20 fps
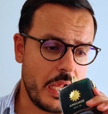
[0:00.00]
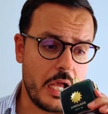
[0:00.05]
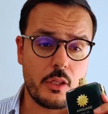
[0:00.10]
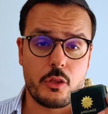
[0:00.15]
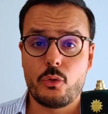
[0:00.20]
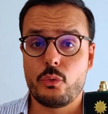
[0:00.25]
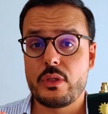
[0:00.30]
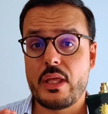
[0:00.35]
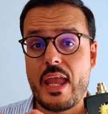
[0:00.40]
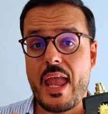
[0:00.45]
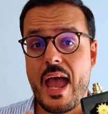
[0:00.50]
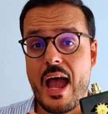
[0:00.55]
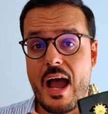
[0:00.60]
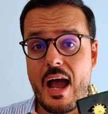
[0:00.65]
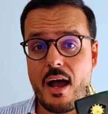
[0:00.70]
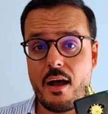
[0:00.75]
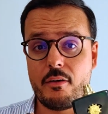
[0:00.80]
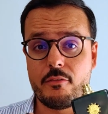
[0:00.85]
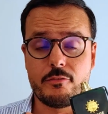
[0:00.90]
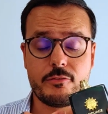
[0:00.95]
Although they
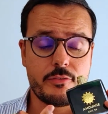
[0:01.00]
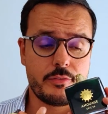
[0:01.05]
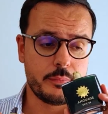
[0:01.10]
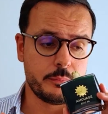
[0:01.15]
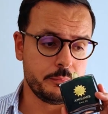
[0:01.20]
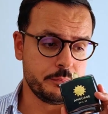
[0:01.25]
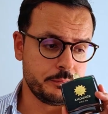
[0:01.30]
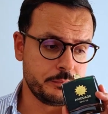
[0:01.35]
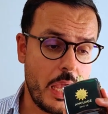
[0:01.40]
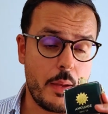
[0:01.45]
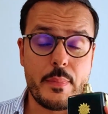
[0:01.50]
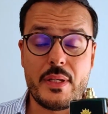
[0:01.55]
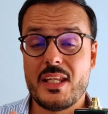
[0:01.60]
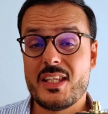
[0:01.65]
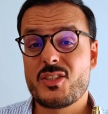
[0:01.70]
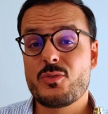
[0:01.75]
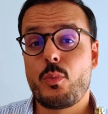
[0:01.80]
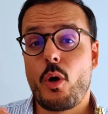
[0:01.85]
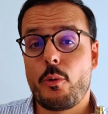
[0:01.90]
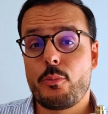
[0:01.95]
have, I mean,
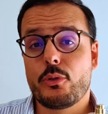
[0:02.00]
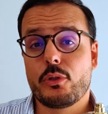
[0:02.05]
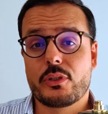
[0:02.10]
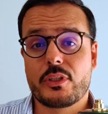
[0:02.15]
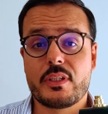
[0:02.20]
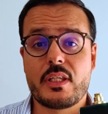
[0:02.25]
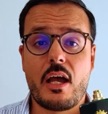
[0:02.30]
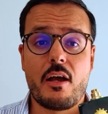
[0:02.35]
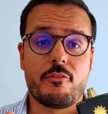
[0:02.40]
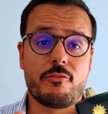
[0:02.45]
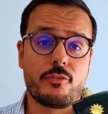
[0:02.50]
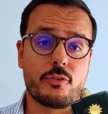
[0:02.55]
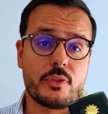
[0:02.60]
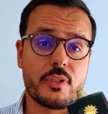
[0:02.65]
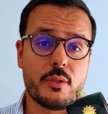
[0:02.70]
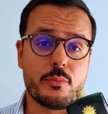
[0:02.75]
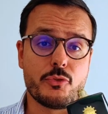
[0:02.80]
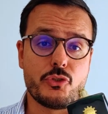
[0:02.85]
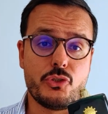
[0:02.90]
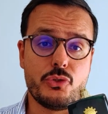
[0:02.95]
it's popular enough for
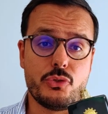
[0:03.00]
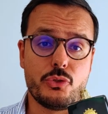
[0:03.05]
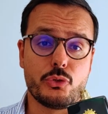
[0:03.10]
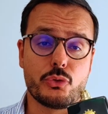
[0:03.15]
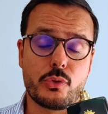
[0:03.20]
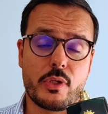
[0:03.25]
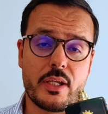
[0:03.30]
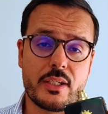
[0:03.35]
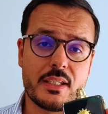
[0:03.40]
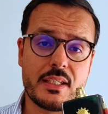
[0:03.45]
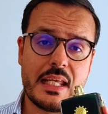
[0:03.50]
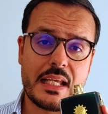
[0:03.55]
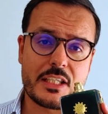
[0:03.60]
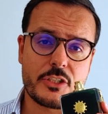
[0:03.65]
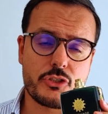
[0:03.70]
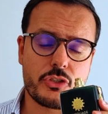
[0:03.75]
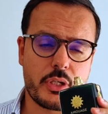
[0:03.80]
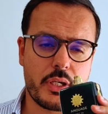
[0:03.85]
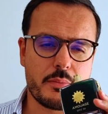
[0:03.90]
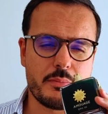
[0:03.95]
them to create an
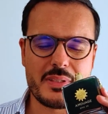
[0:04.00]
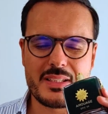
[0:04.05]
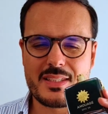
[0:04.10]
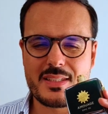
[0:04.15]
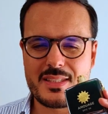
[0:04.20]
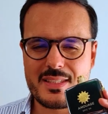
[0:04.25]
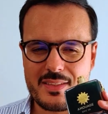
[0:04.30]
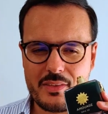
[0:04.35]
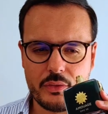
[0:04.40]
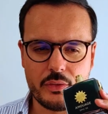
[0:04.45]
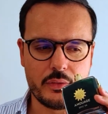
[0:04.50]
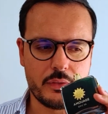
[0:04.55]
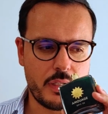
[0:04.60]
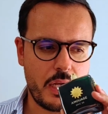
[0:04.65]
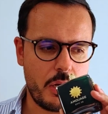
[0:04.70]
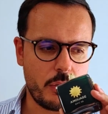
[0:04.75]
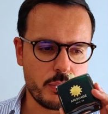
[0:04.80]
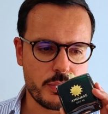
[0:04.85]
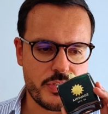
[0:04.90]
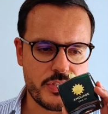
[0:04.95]
Extrait, but still,
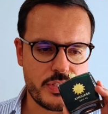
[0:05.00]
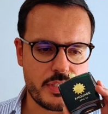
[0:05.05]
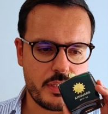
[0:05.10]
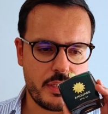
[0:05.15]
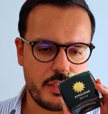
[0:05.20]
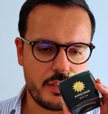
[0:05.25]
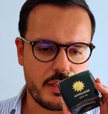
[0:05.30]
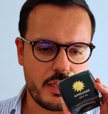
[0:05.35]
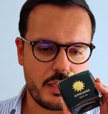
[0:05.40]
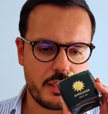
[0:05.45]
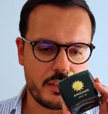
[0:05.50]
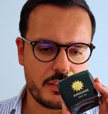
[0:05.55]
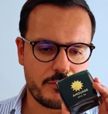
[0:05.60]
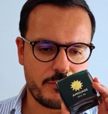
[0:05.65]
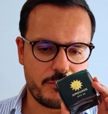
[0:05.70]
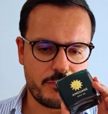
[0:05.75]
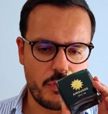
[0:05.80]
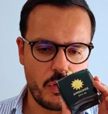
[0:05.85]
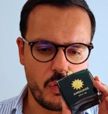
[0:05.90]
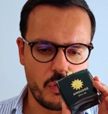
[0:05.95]
I would say that it
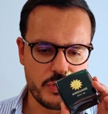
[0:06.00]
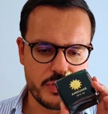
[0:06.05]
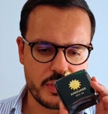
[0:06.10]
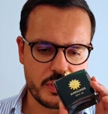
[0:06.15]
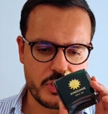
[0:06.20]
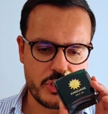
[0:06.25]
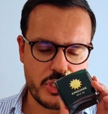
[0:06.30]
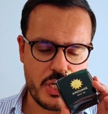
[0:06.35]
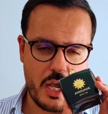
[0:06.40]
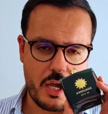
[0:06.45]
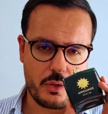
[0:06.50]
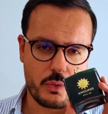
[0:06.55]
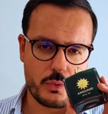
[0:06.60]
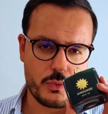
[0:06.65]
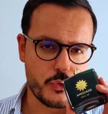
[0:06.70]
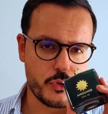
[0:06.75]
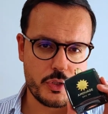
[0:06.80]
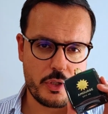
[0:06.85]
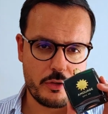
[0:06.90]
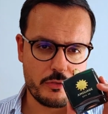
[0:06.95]
falls in the
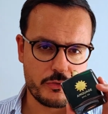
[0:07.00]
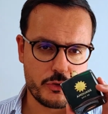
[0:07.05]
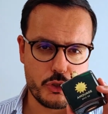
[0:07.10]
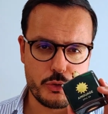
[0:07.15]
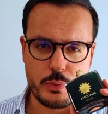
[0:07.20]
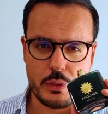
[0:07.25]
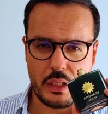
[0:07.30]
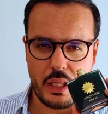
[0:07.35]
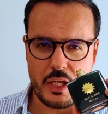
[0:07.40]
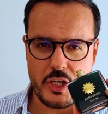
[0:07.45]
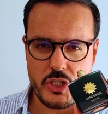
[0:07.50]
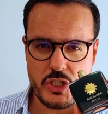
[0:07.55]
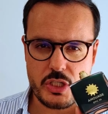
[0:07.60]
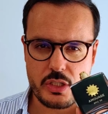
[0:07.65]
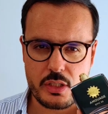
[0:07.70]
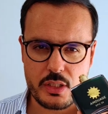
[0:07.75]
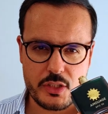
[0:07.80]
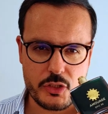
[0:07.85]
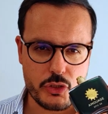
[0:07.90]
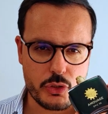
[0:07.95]
shadows of
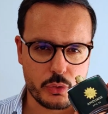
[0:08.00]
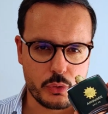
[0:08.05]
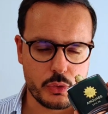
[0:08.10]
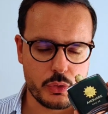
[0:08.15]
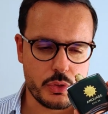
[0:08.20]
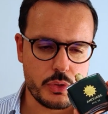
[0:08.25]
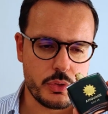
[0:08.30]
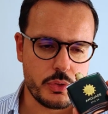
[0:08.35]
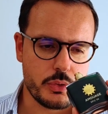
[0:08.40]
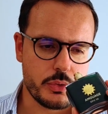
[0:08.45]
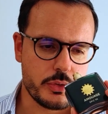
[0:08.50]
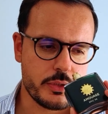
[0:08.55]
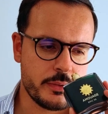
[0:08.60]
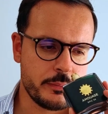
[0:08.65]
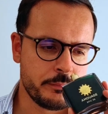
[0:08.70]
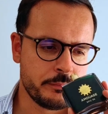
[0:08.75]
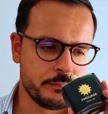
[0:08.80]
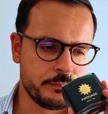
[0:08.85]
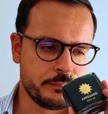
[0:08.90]
Jubilation, Interlude,